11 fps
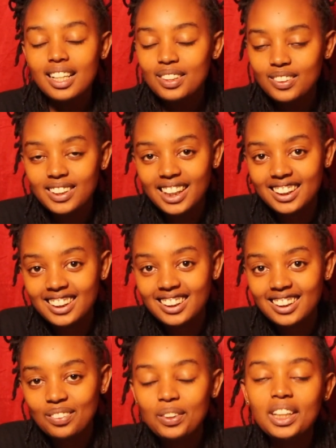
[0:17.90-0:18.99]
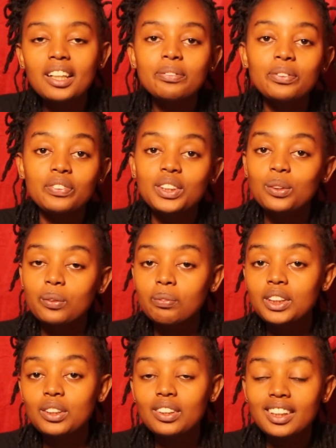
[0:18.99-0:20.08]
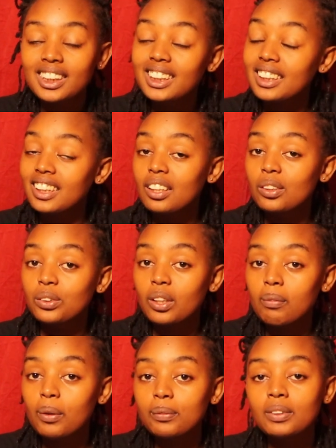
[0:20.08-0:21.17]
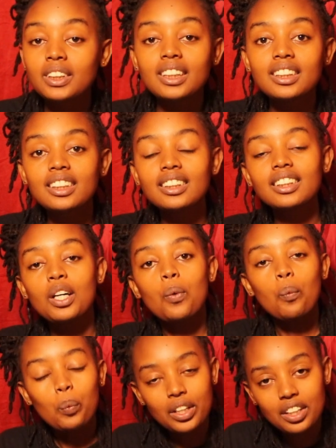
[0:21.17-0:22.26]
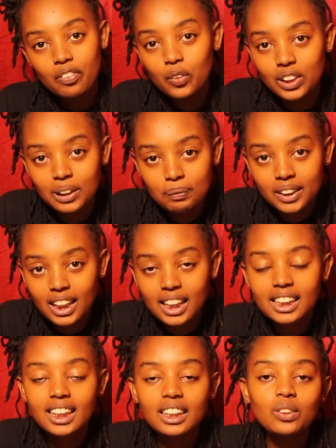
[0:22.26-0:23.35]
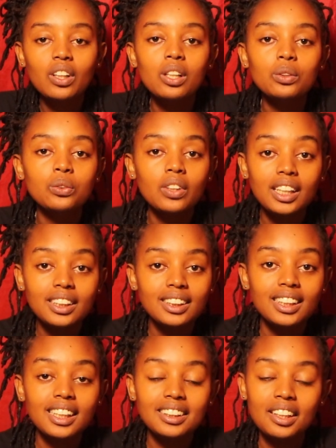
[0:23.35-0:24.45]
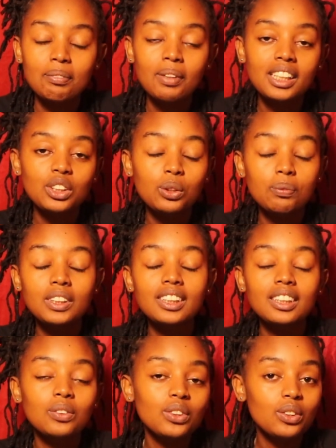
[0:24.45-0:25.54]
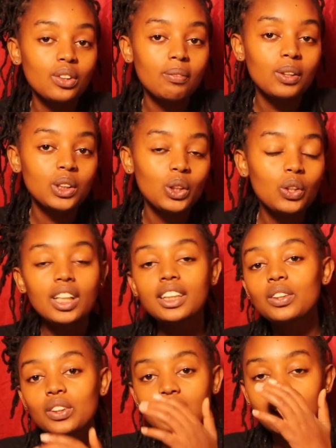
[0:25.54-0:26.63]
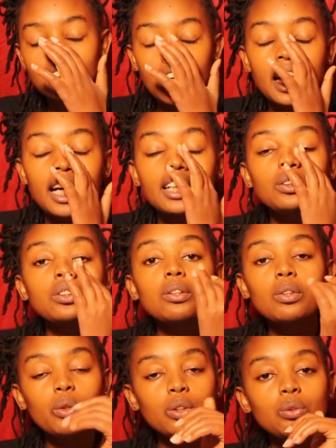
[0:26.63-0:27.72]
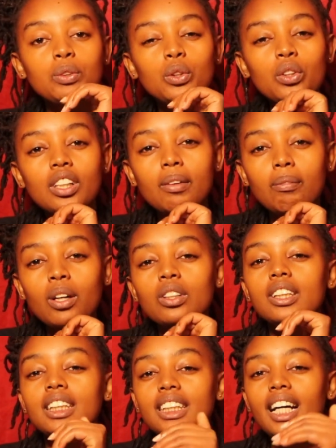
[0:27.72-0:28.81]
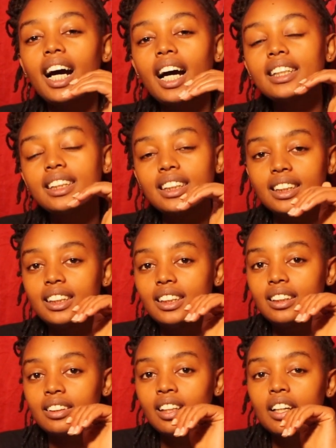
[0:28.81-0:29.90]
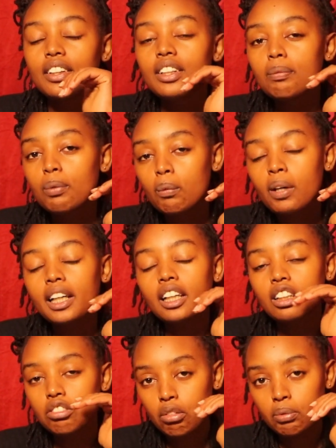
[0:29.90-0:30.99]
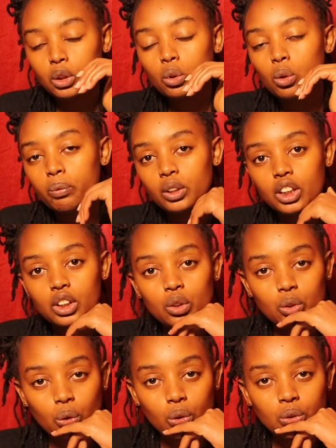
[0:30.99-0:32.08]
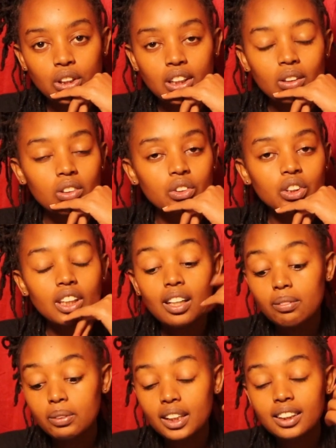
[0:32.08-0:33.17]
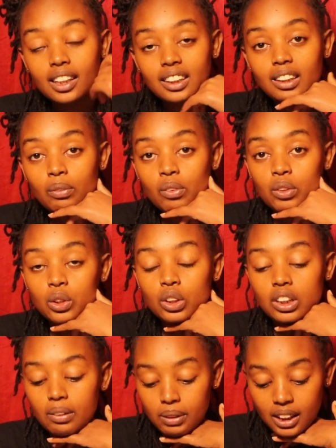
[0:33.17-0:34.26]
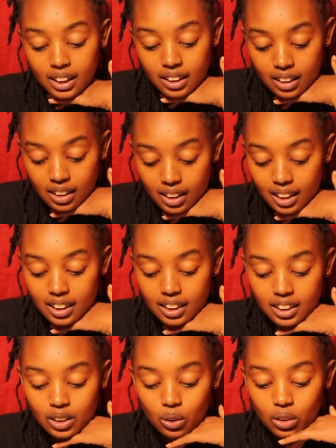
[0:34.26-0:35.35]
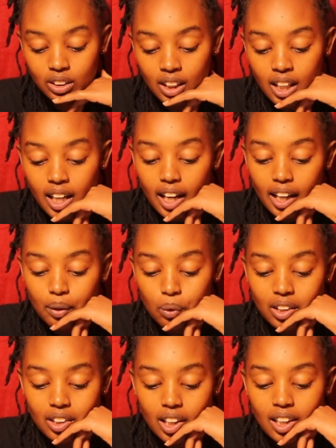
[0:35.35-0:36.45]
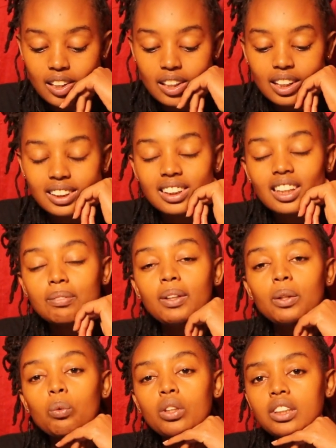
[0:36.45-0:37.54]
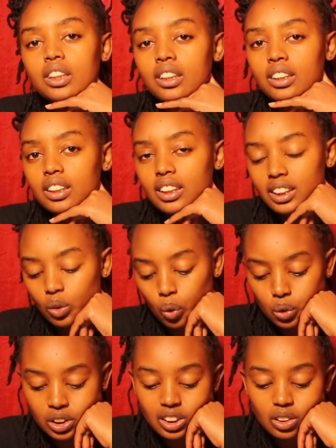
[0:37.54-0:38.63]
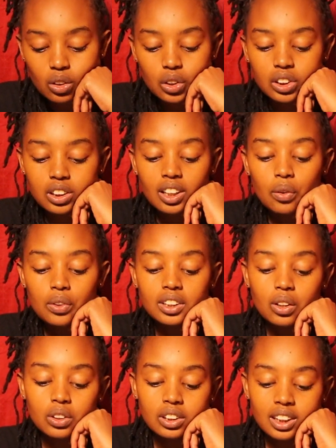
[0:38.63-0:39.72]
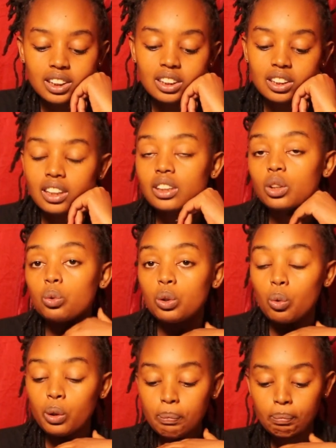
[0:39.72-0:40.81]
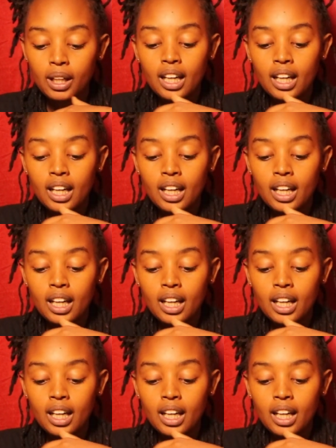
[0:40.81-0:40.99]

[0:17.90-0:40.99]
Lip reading: Hello guys, welcome to Finstock Talks. This is a channel to talk about businesses. We give you tips and insights on how to run, start and manage your business. We also talk about online courses, and today we are going to be talking about DICT, Diploma in Information Communication Technology. I'll be answering some of the questions I'll be getting regarding this course. And let's start by, what is this course? This course now is a course that intends to equip